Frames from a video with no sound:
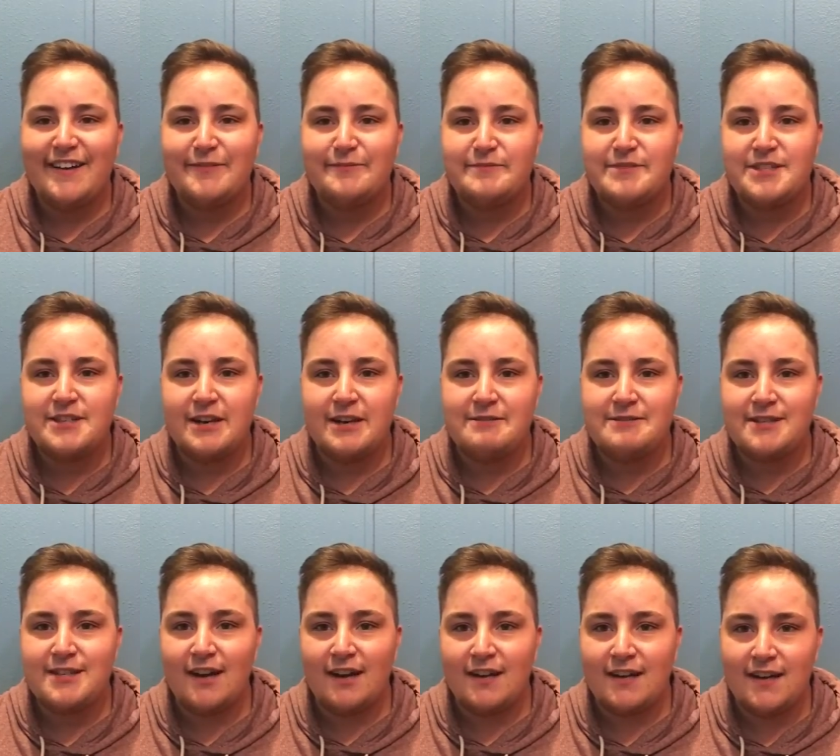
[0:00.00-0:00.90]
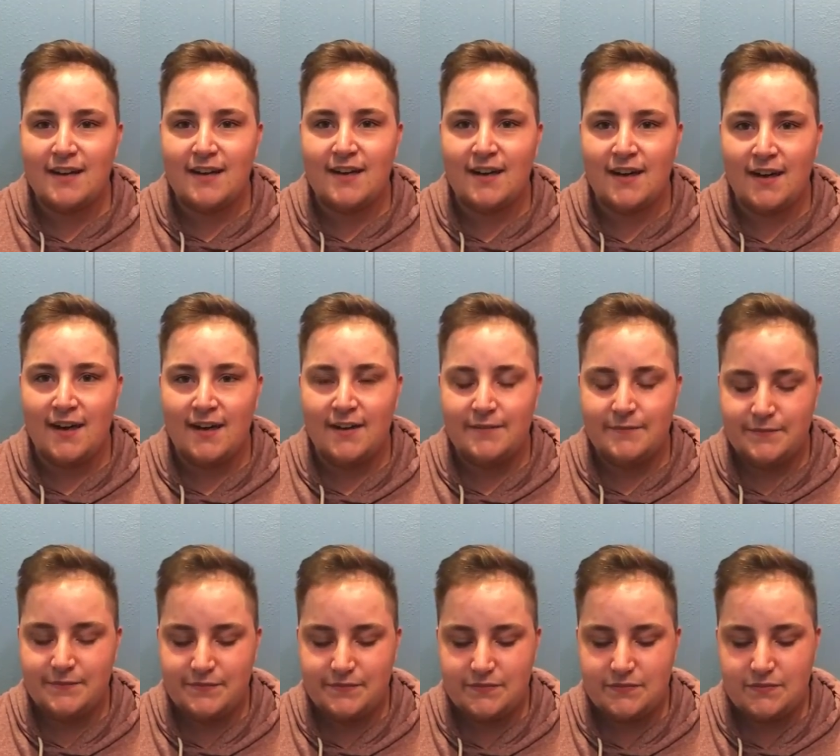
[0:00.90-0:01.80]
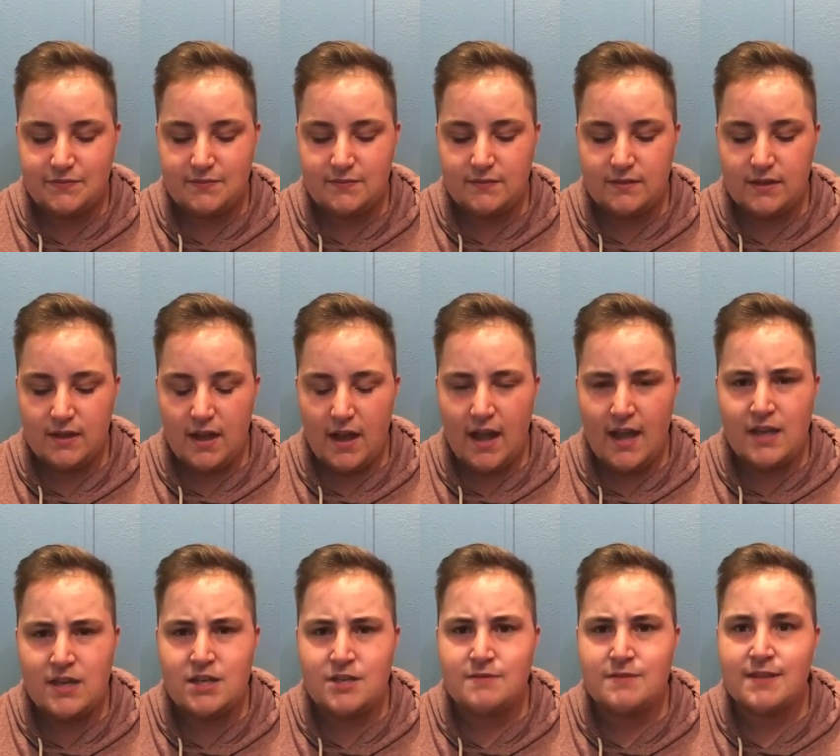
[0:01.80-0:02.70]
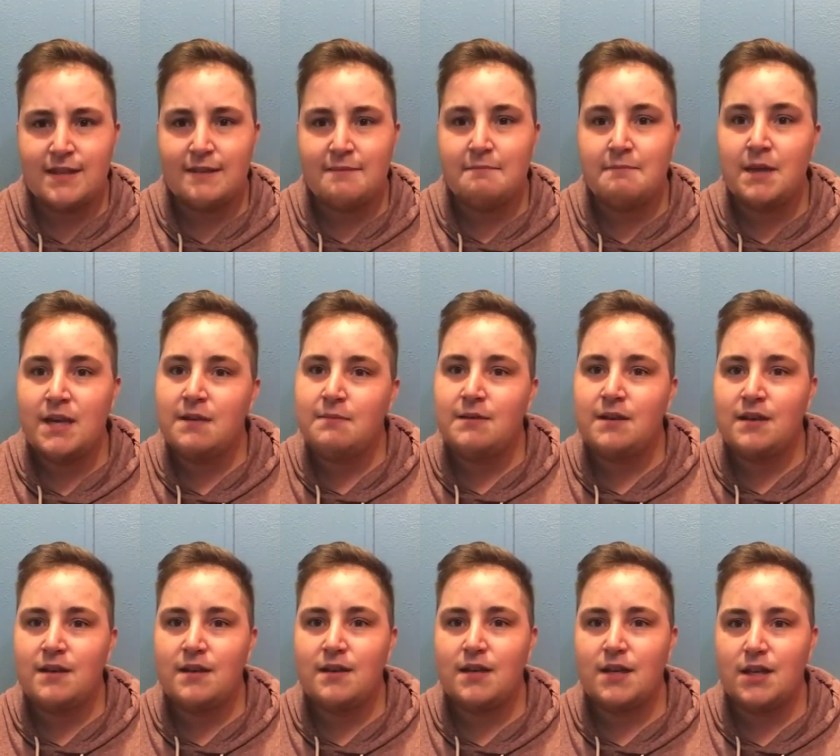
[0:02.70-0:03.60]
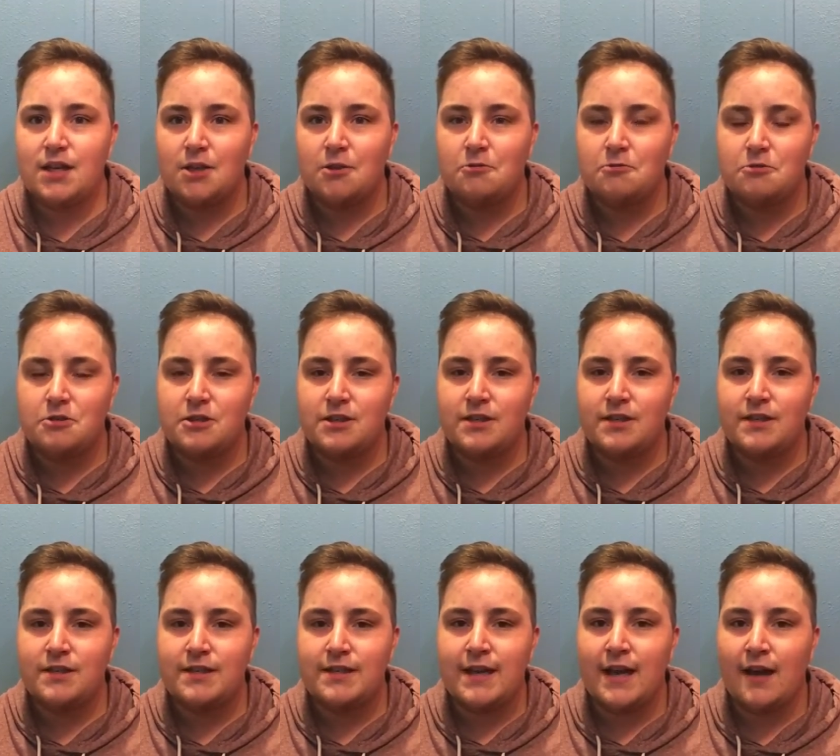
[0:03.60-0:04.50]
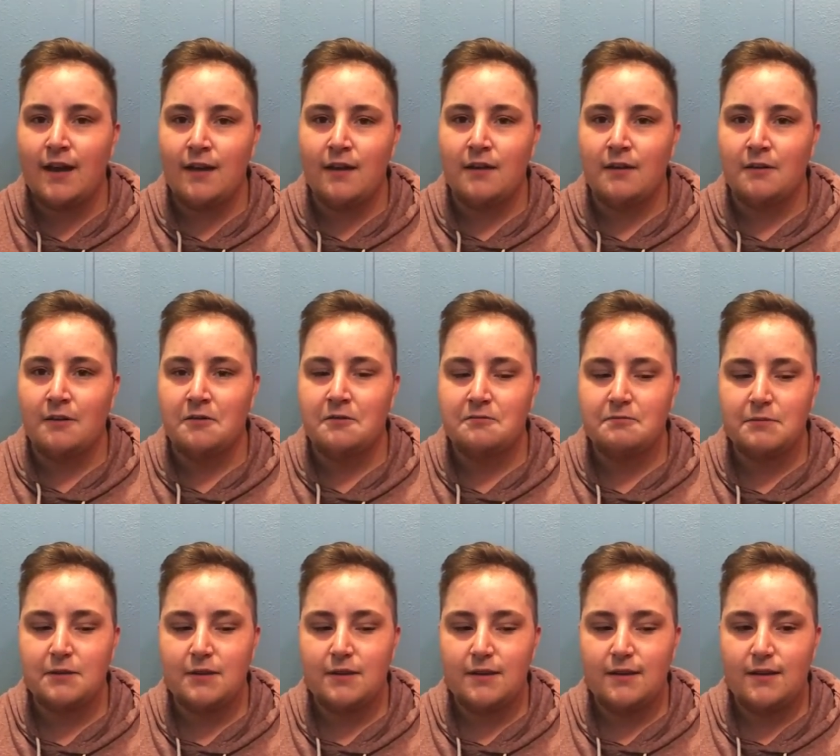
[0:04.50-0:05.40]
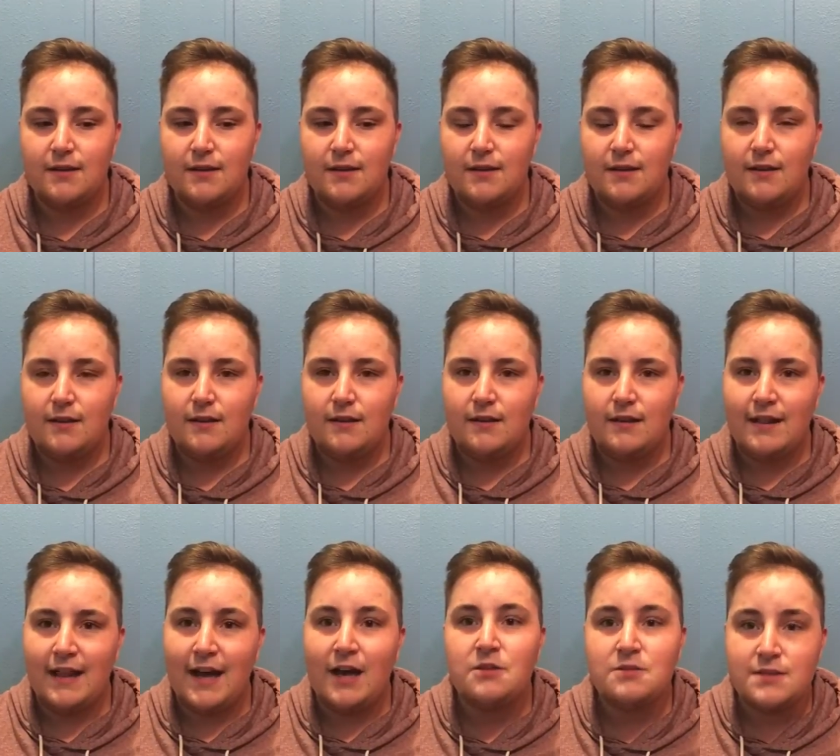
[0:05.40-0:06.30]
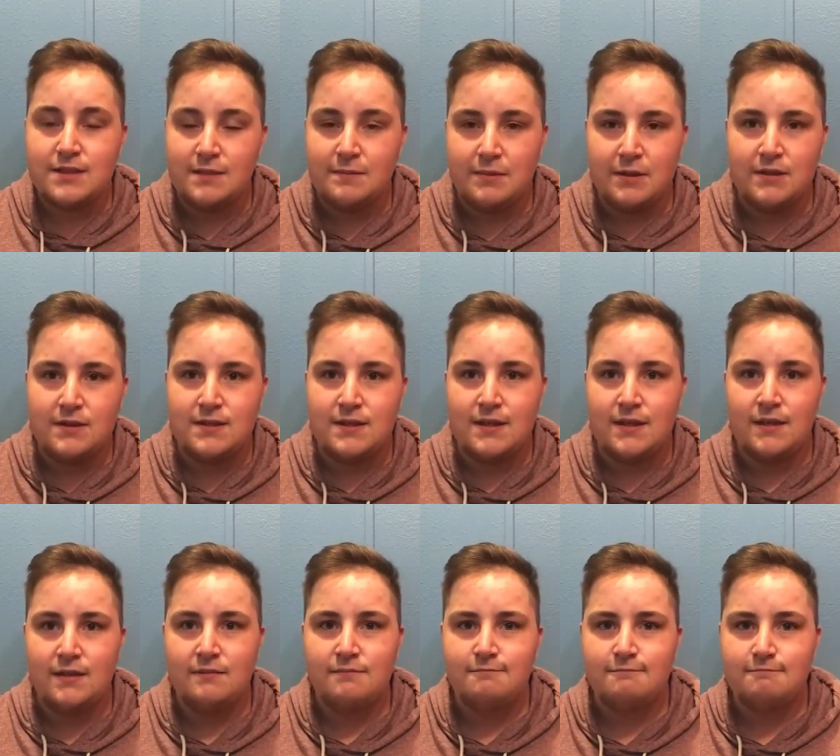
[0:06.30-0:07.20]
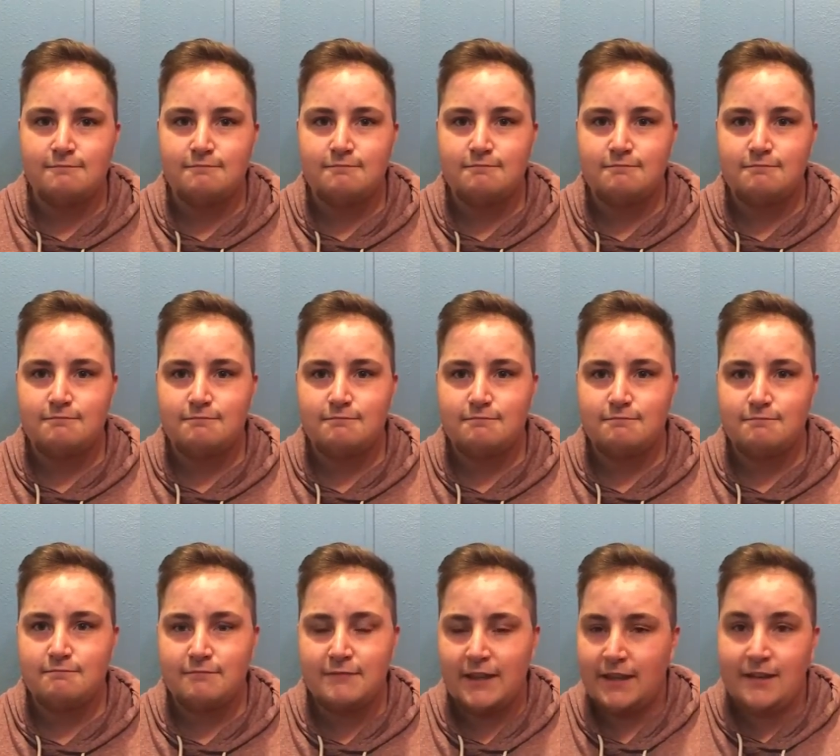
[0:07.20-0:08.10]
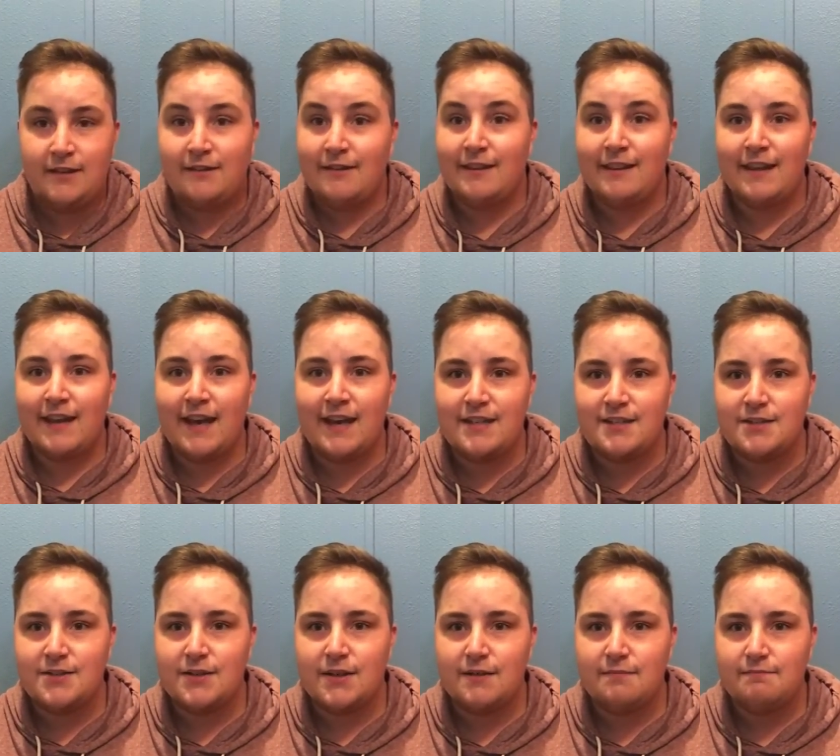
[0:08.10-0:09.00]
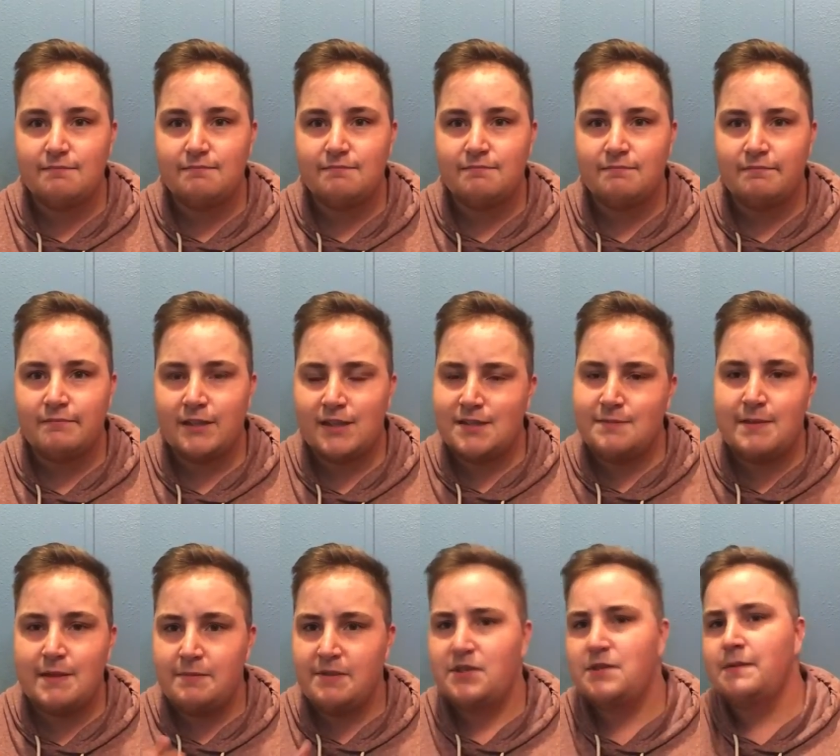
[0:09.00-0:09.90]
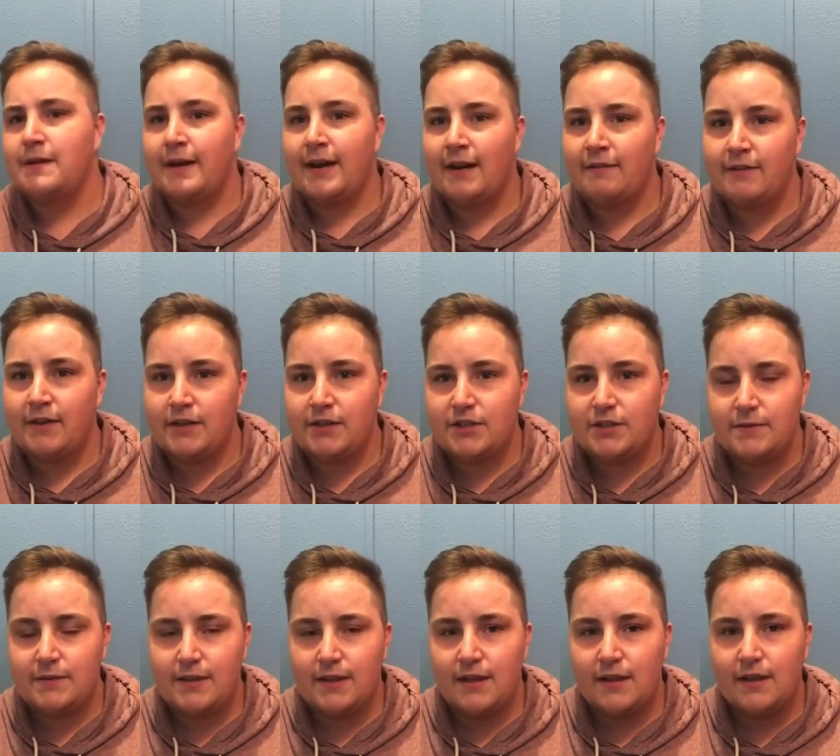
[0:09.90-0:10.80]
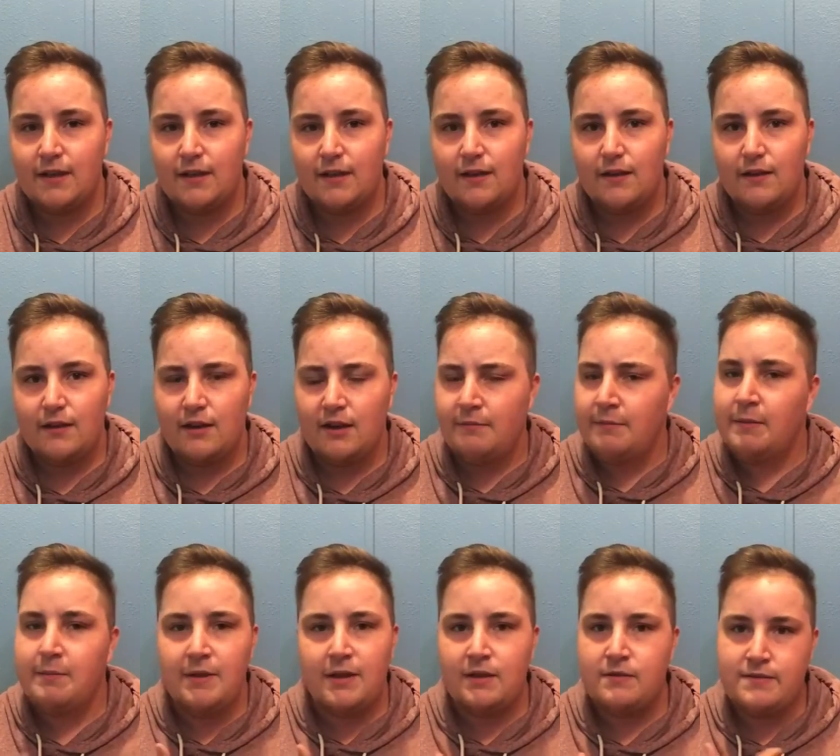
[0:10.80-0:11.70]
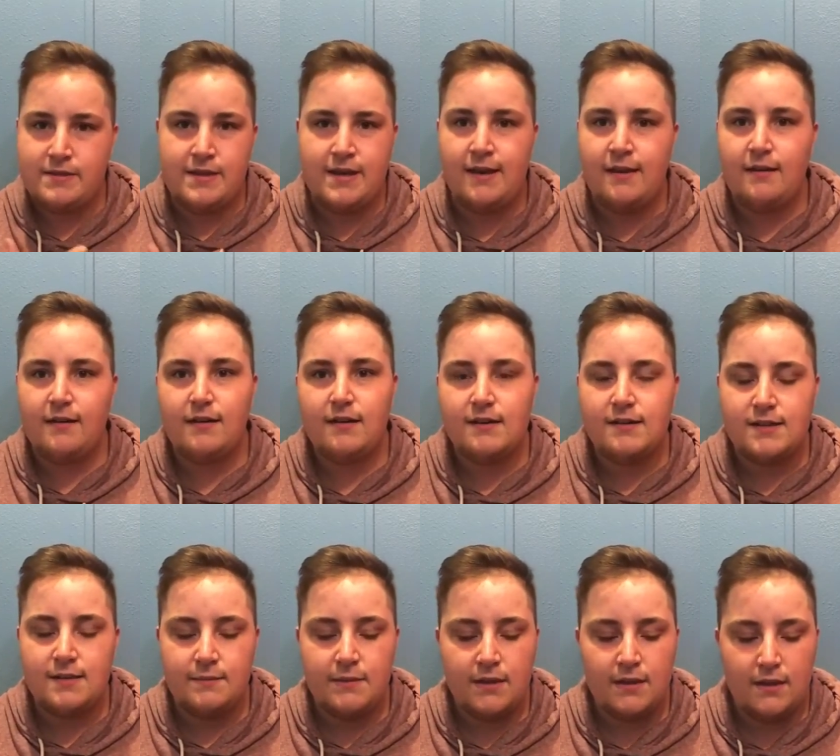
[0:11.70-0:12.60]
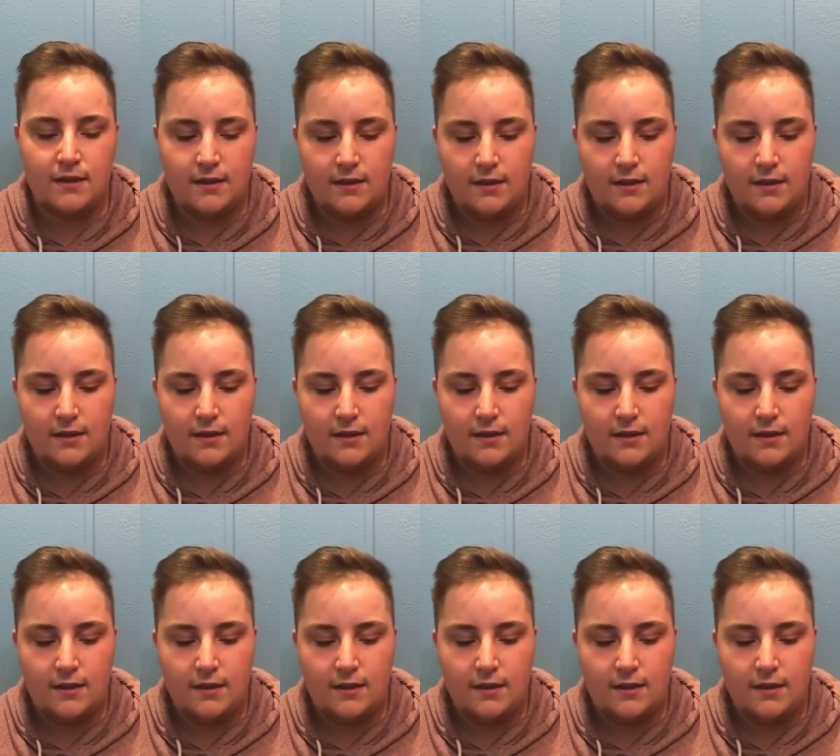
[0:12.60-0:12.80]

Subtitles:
So I was talking to her, and she was like, maybe you should tell the housing person that you're in the guy's dorm, because maybe she might have an issue with it, or maybe there was an error or something.